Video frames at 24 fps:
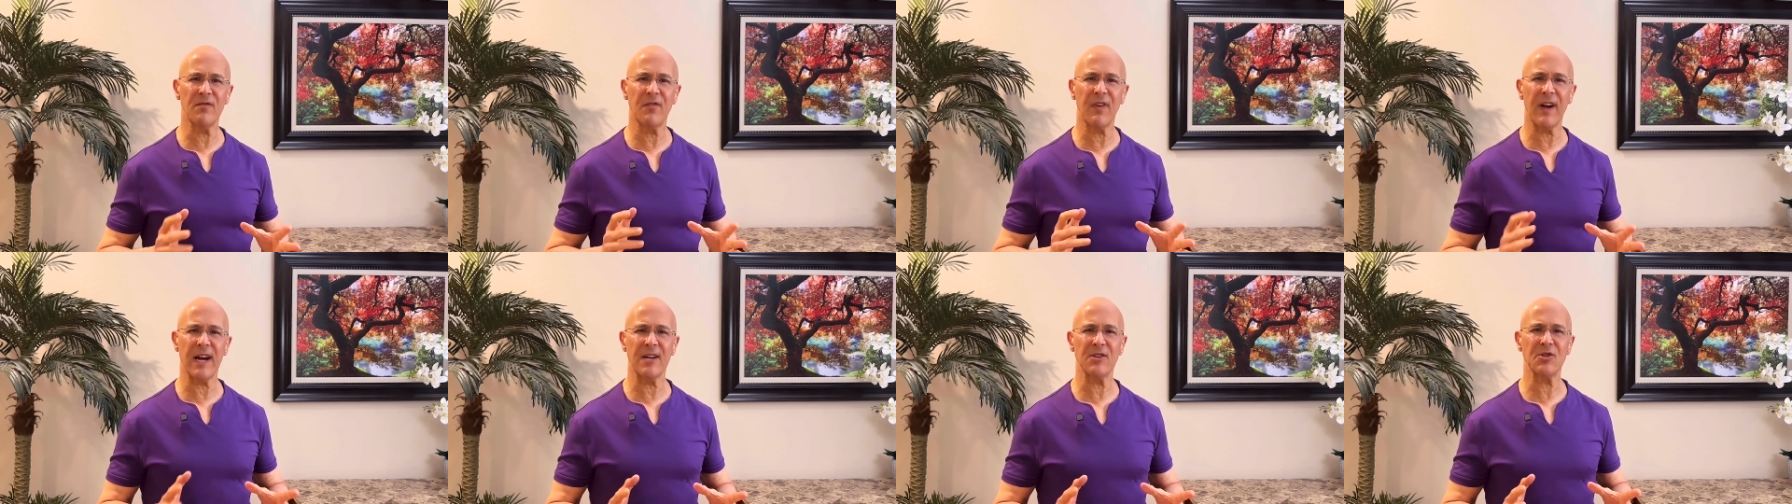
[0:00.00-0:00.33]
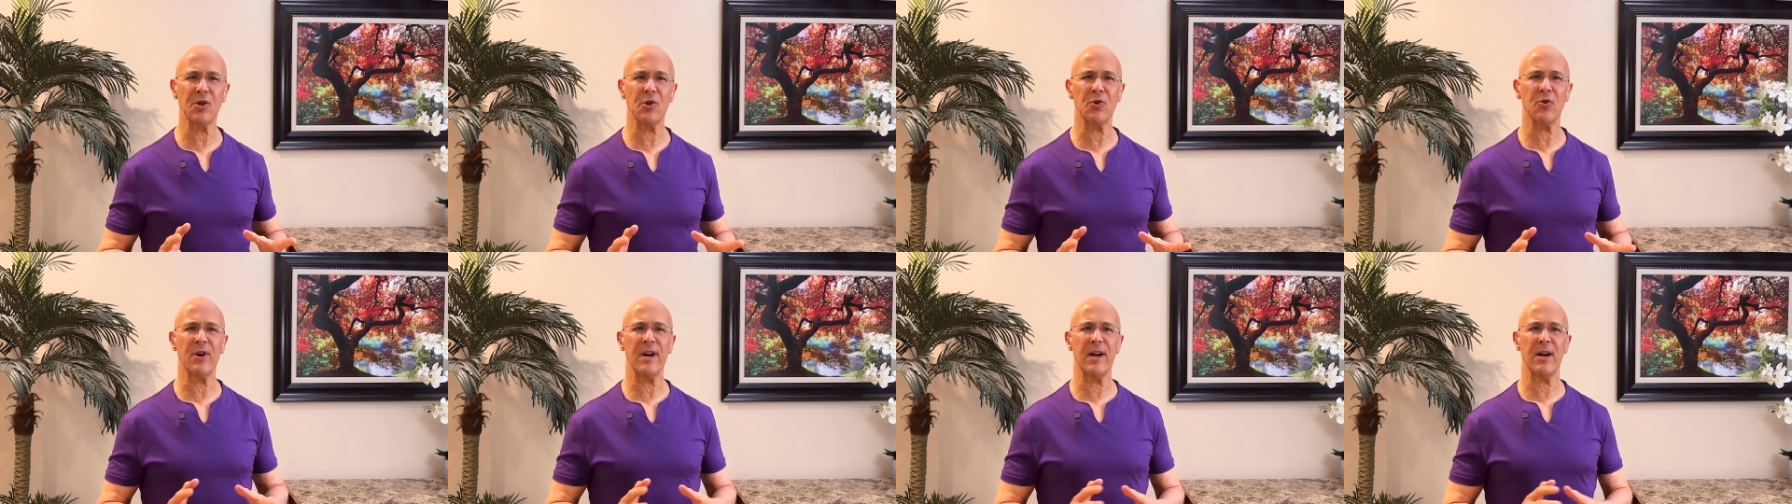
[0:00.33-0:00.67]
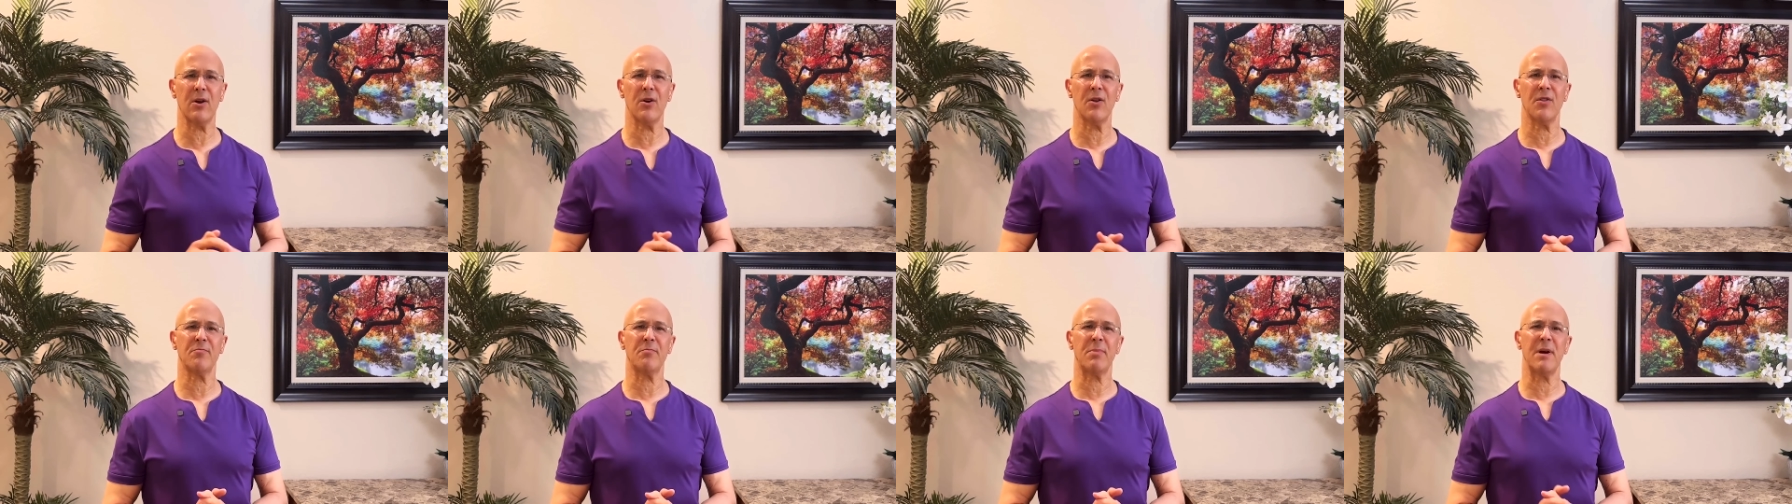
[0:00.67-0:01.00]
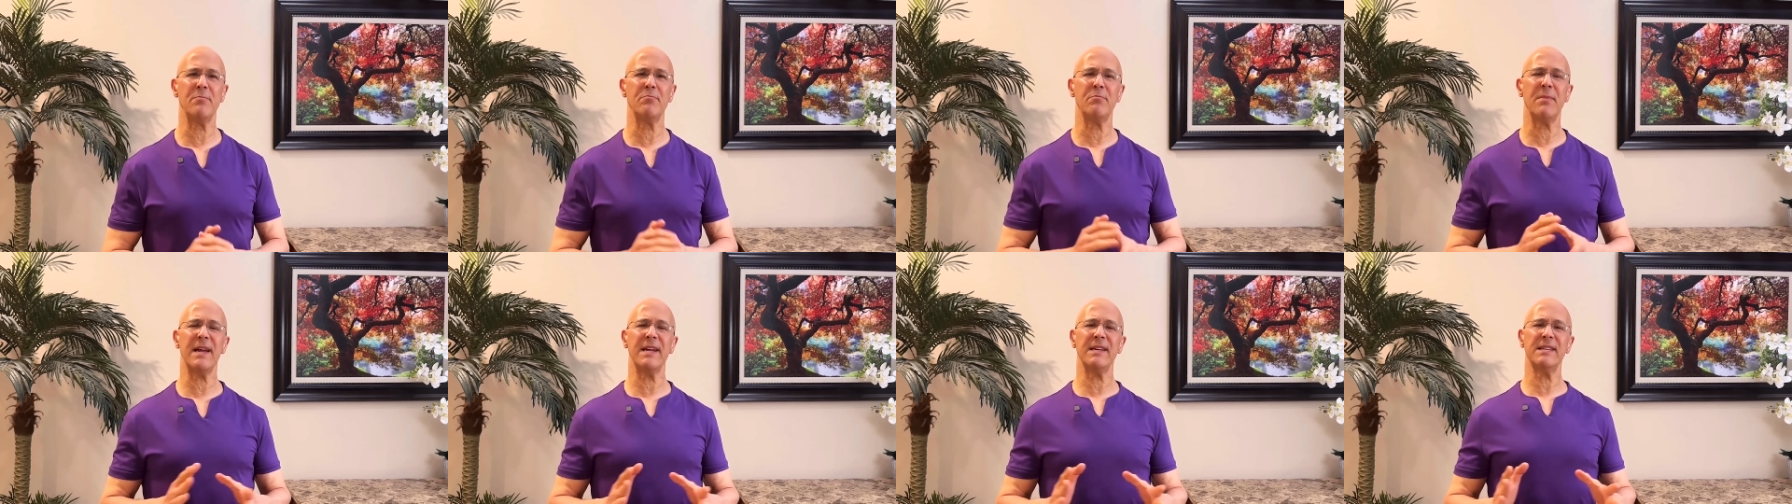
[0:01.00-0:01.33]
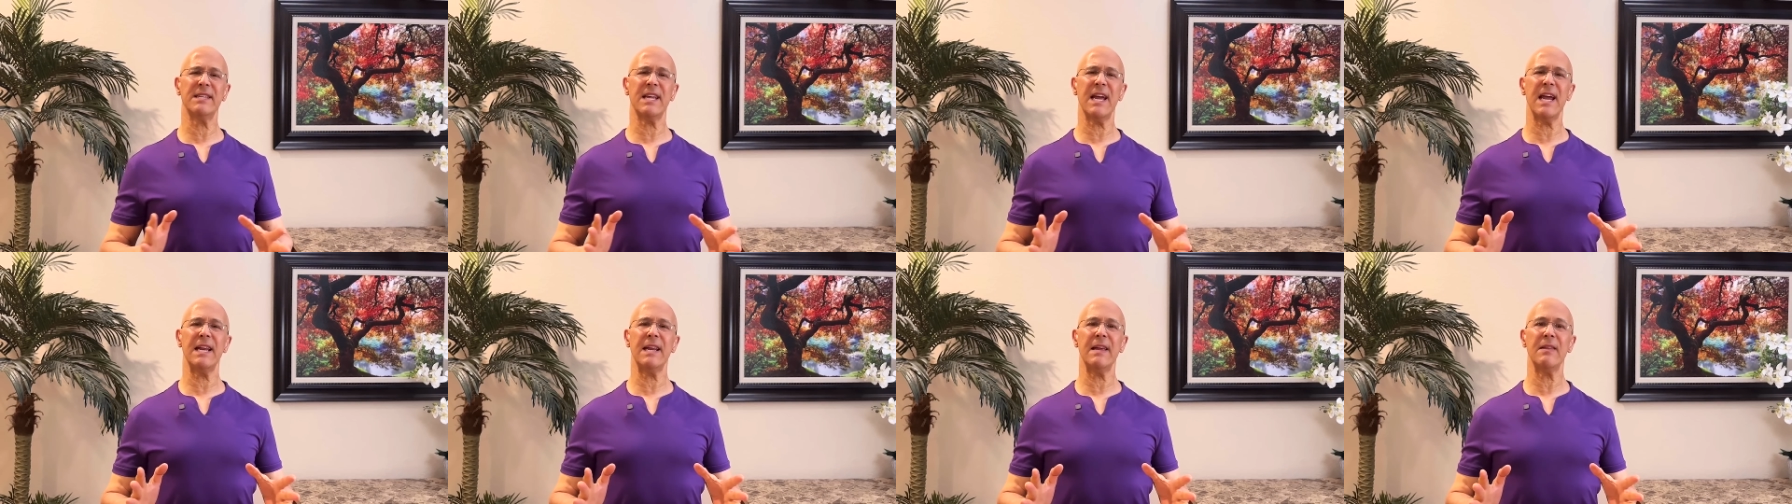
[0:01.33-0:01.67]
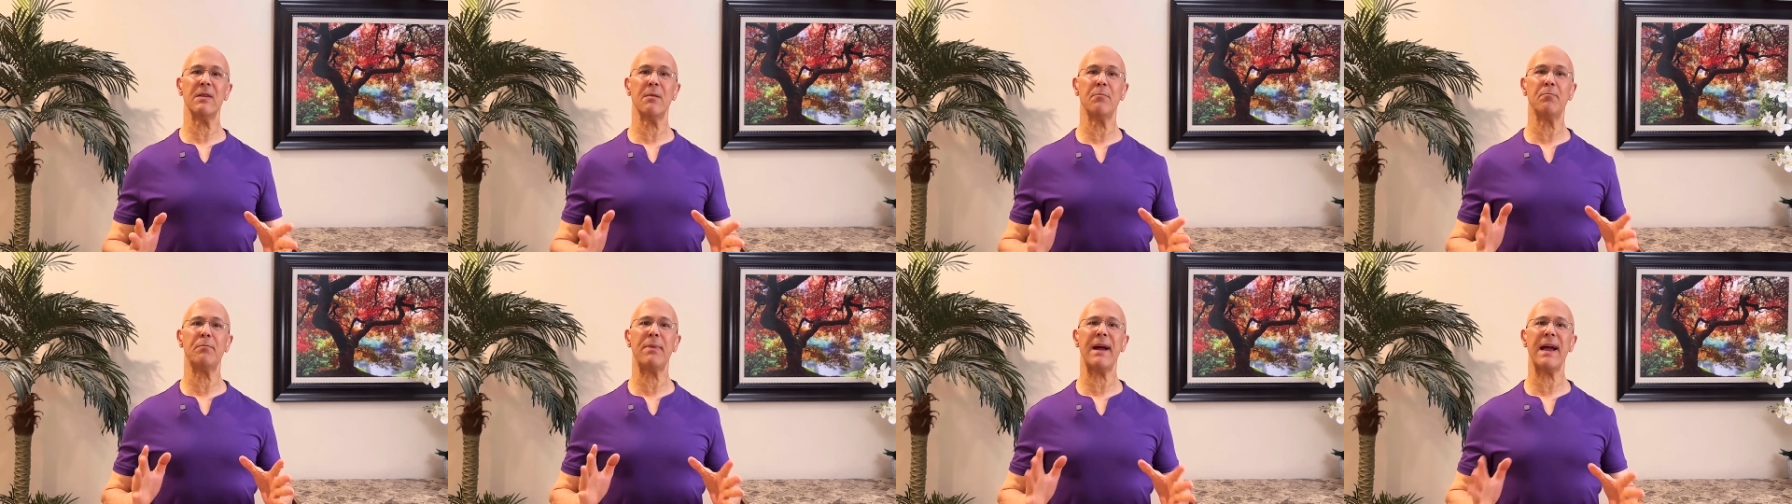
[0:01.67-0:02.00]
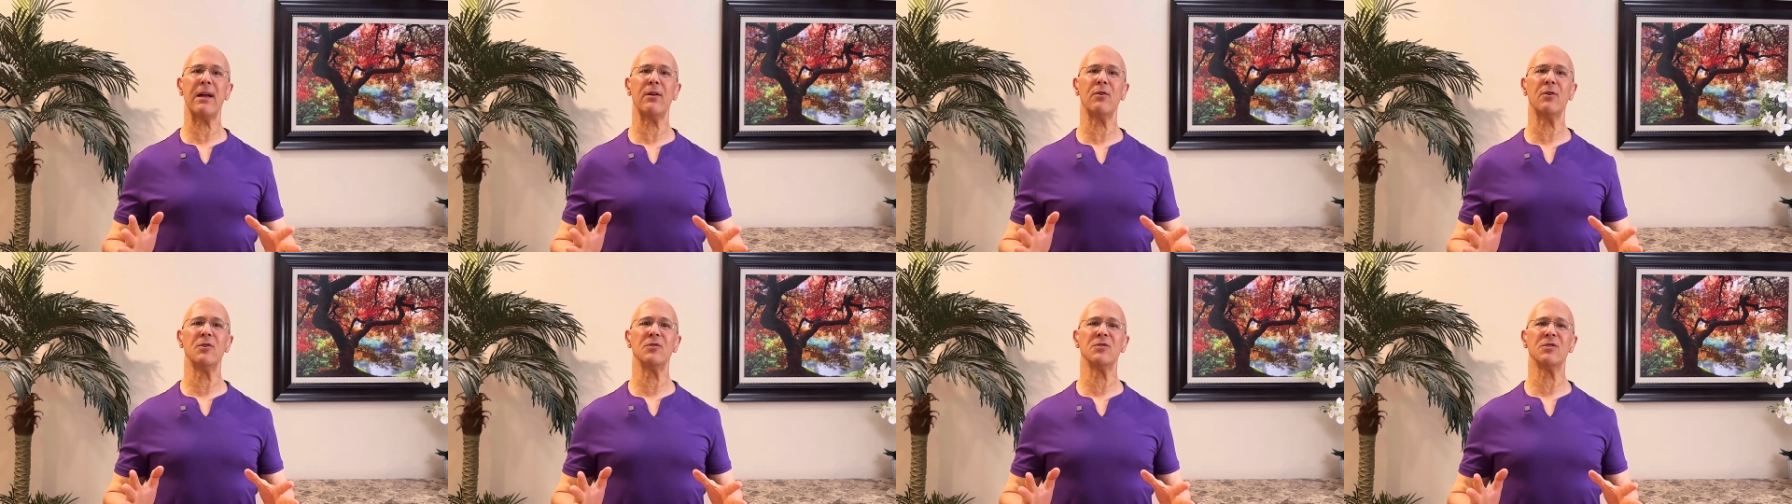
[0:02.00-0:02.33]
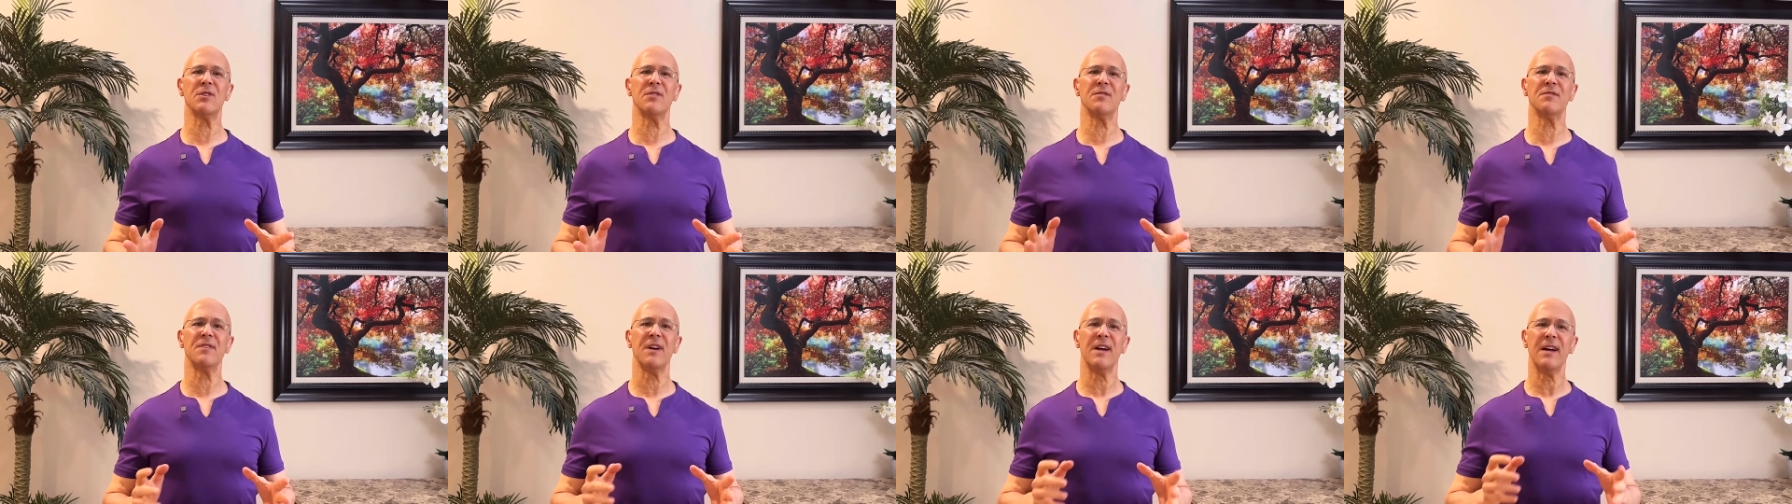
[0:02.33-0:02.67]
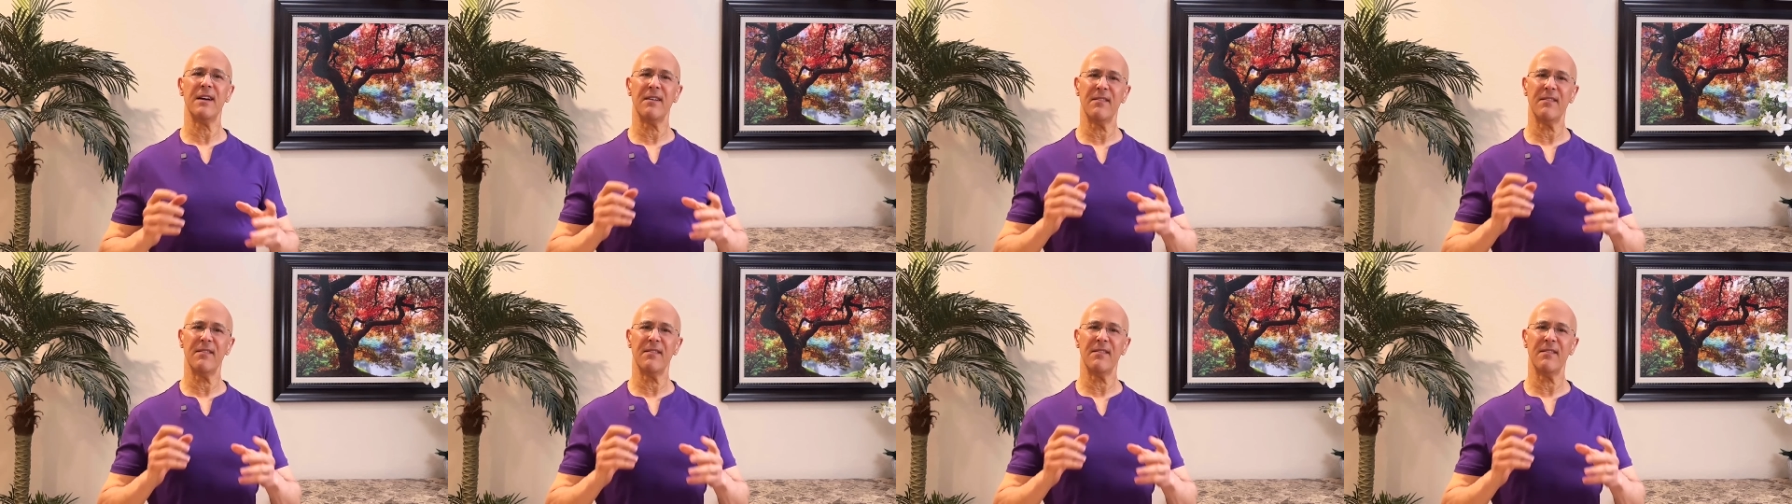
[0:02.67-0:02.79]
vascular health by maintaining the balance of